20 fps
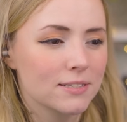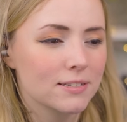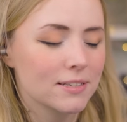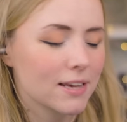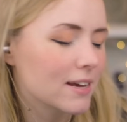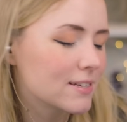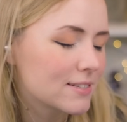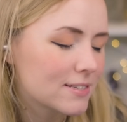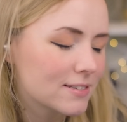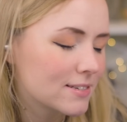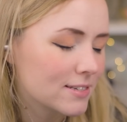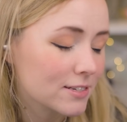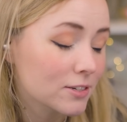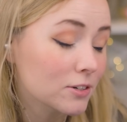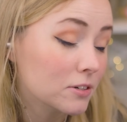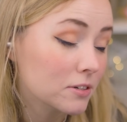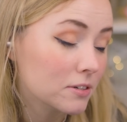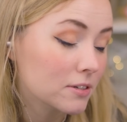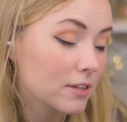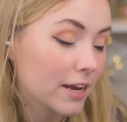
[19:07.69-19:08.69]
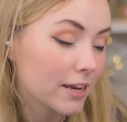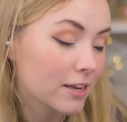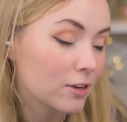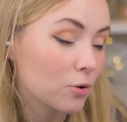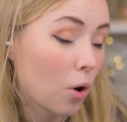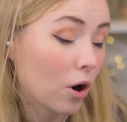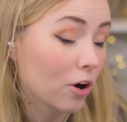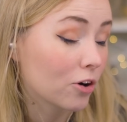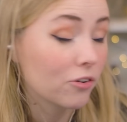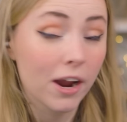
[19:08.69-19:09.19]
yes, still like you
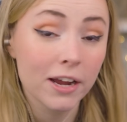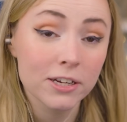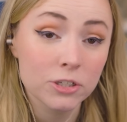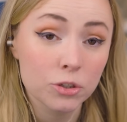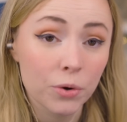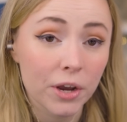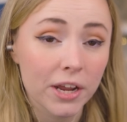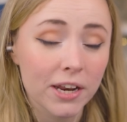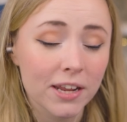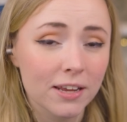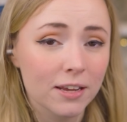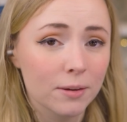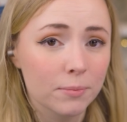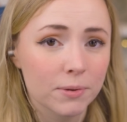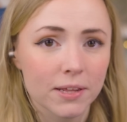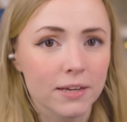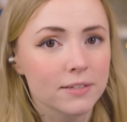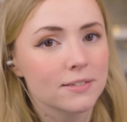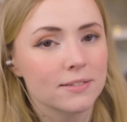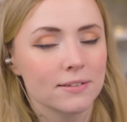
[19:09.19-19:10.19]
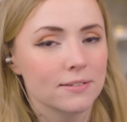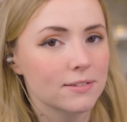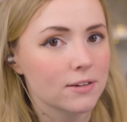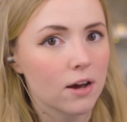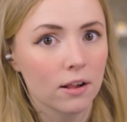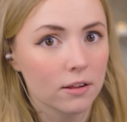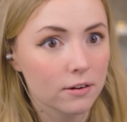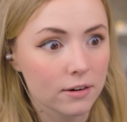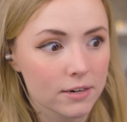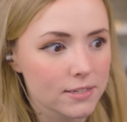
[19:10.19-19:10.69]
are graduating, but that's the
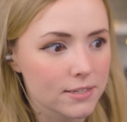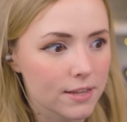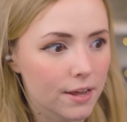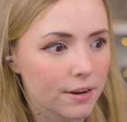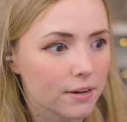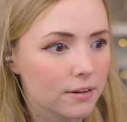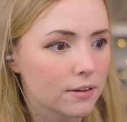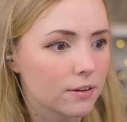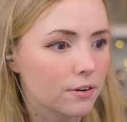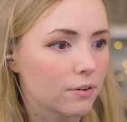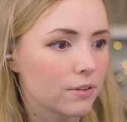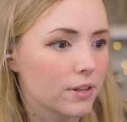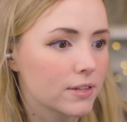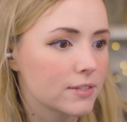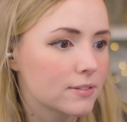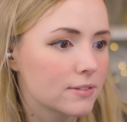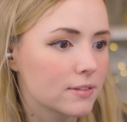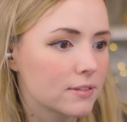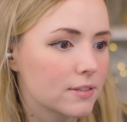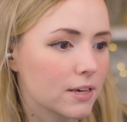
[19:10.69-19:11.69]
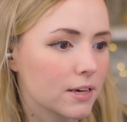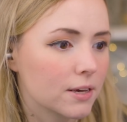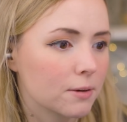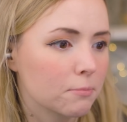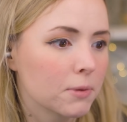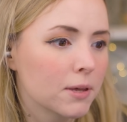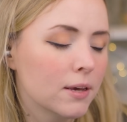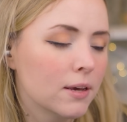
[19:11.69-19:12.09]
Scholar aesthetic, you know, that's the theme.